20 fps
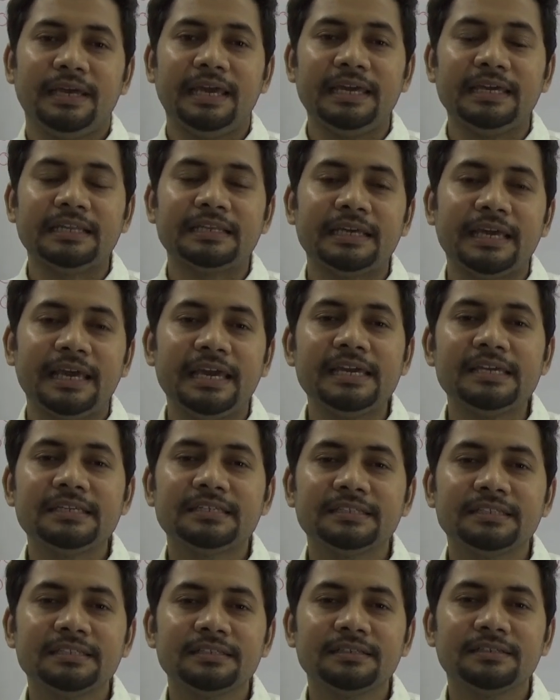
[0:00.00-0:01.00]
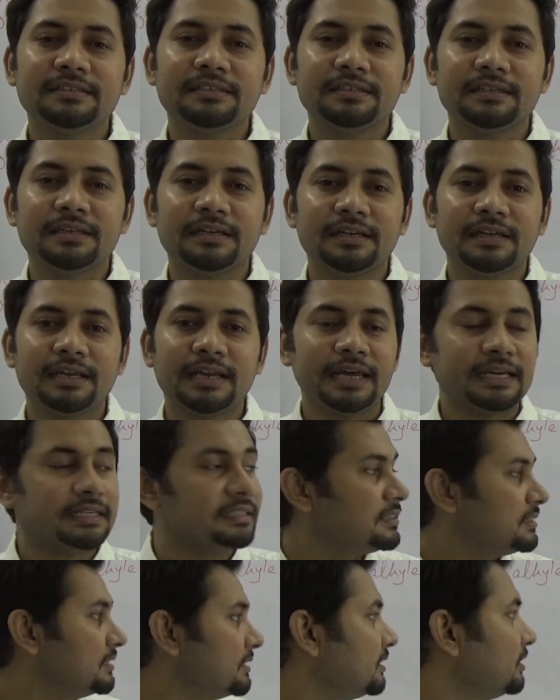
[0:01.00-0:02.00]
in
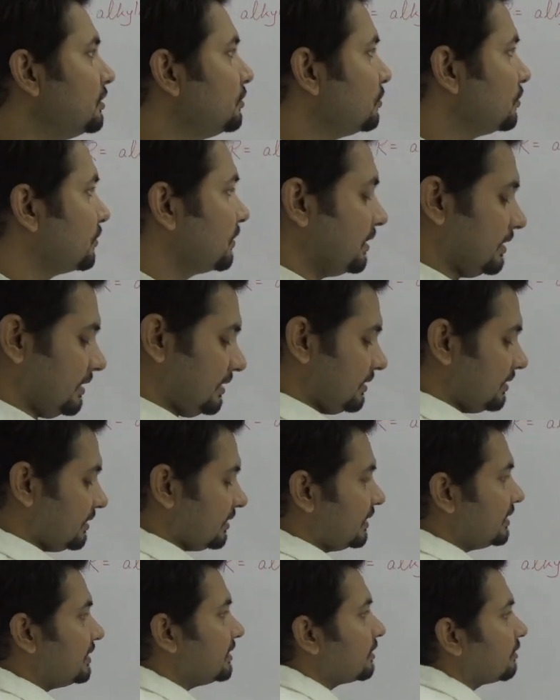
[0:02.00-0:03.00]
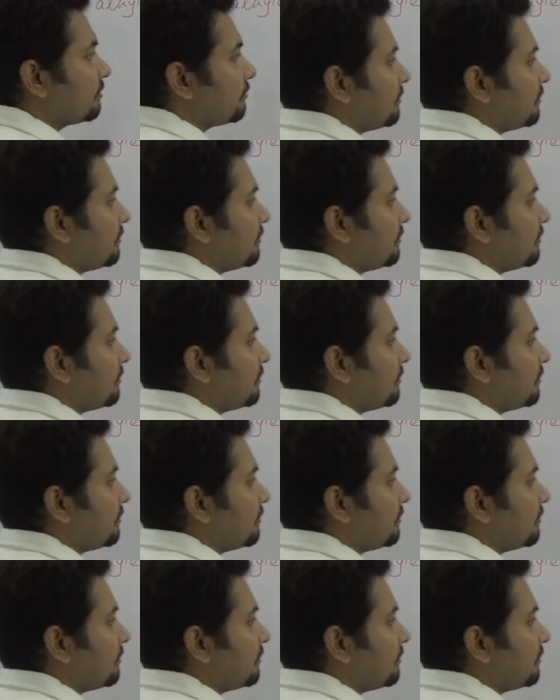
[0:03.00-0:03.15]
1890, usually the year